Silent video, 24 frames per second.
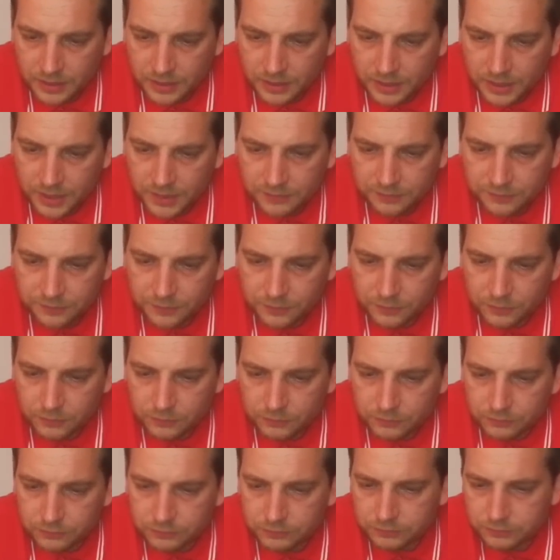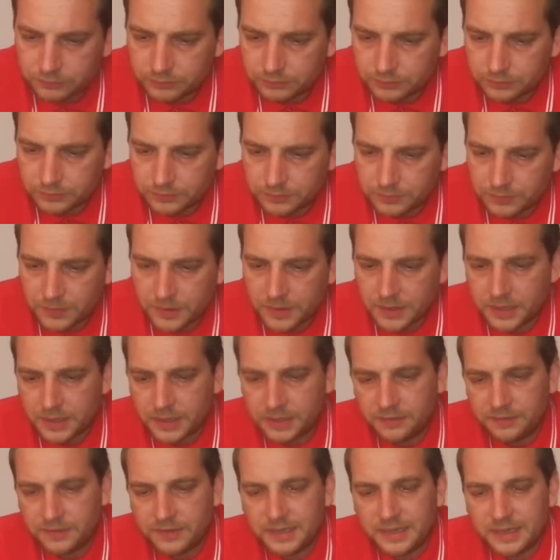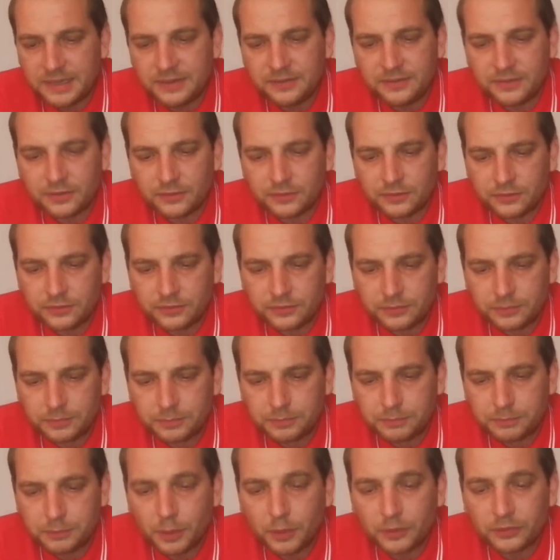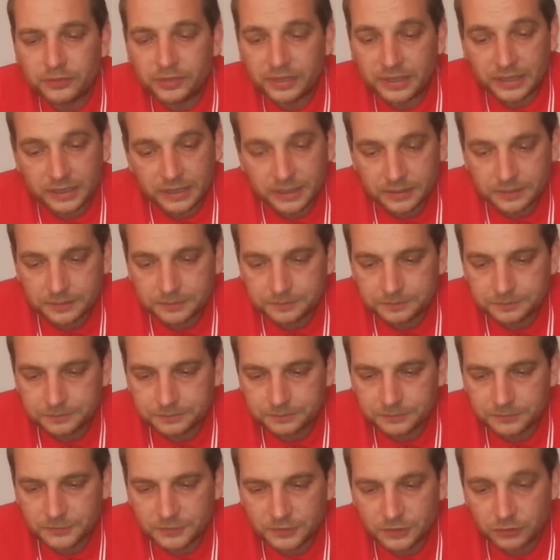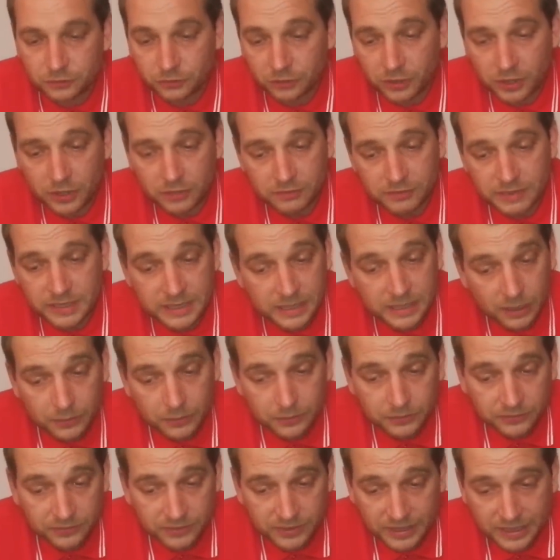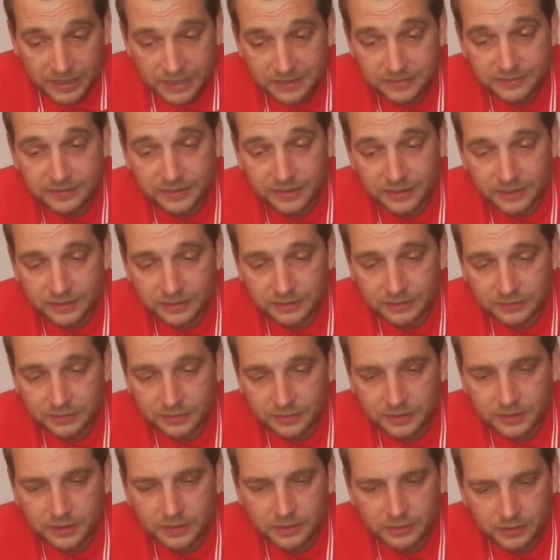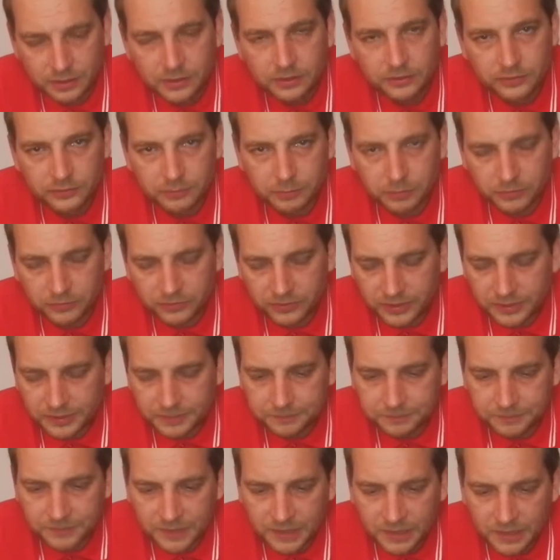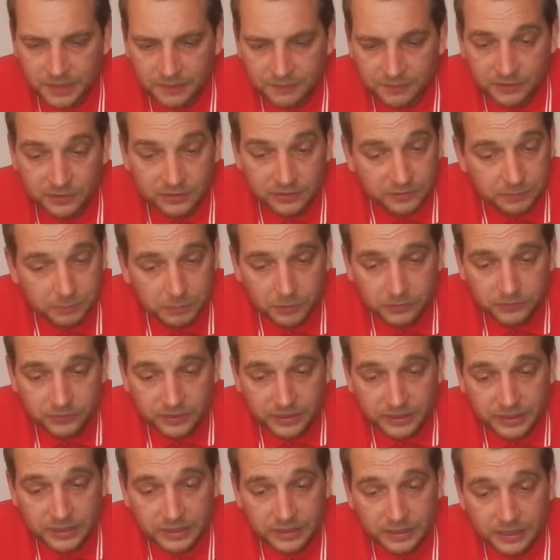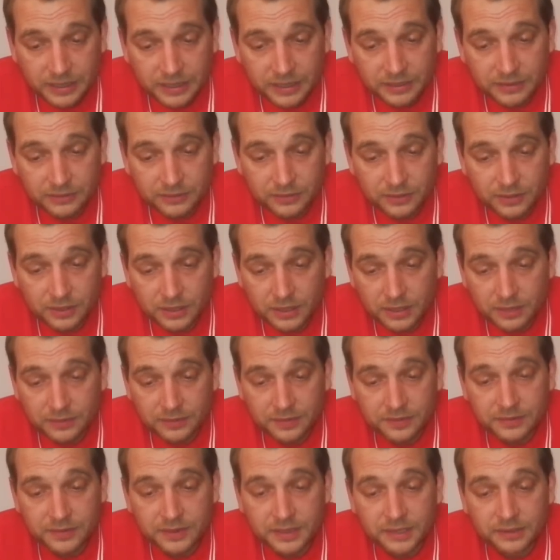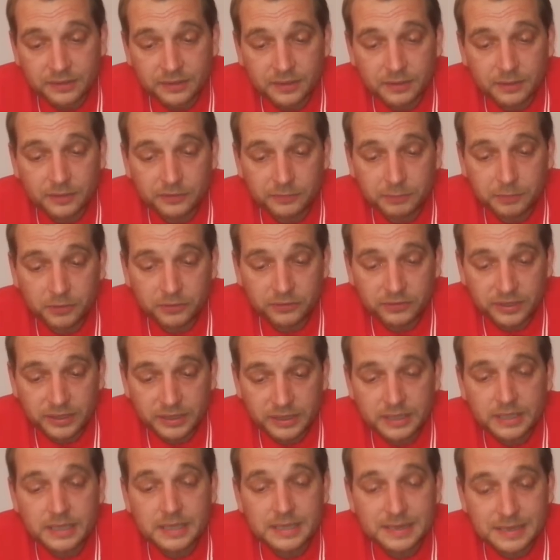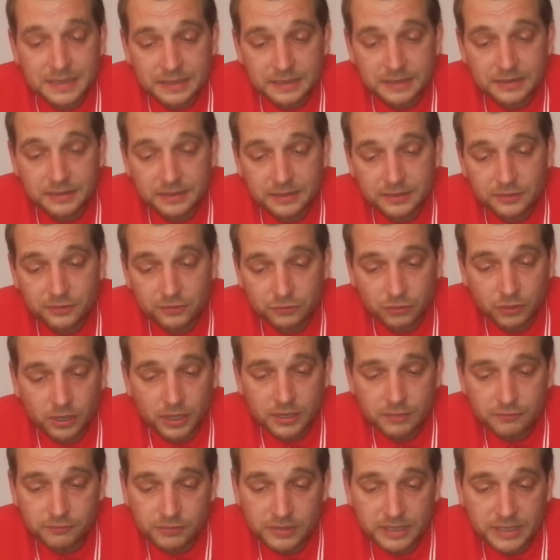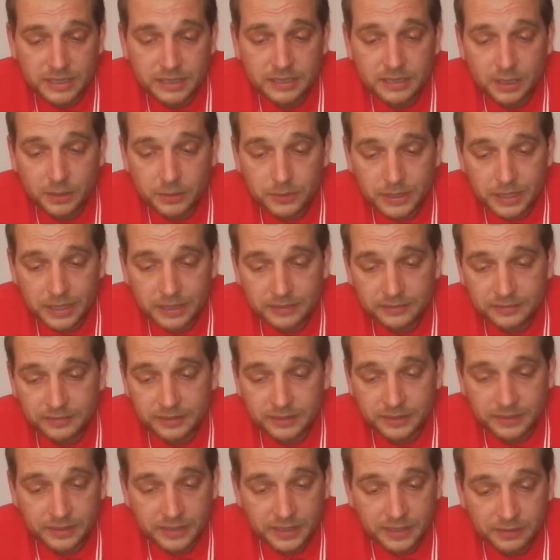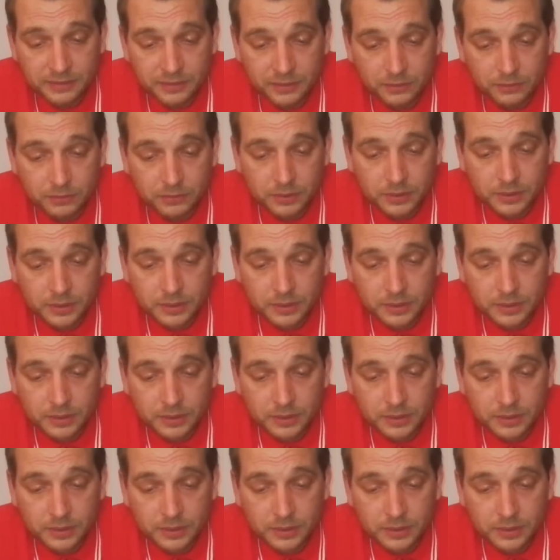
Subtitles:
if it is spotty, try relocating spotty. If it's spotty and then spotty, try relocating an aerial.